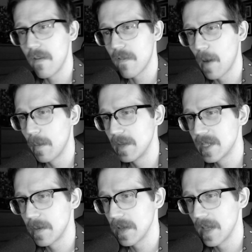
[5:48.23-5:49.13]
Farming
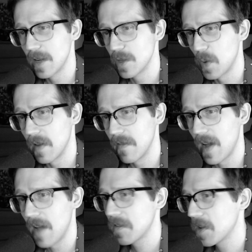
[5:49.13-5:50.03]
Simulator
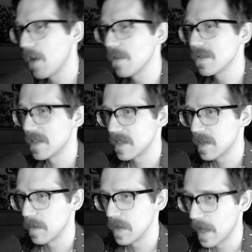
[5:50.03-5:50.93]
25, Cultist
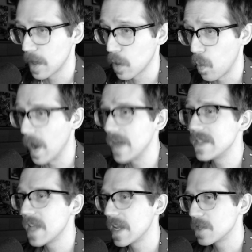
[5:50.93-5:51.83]
Simulator, White
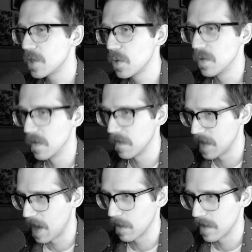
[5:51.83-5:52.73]
Day 2, The
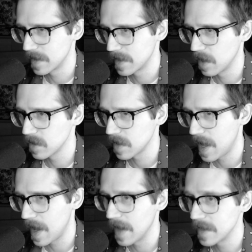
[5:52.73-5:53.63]
Flower That Tells
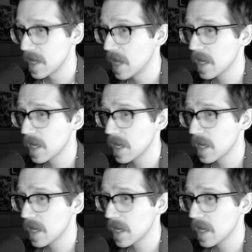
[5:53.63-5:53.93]
Lies,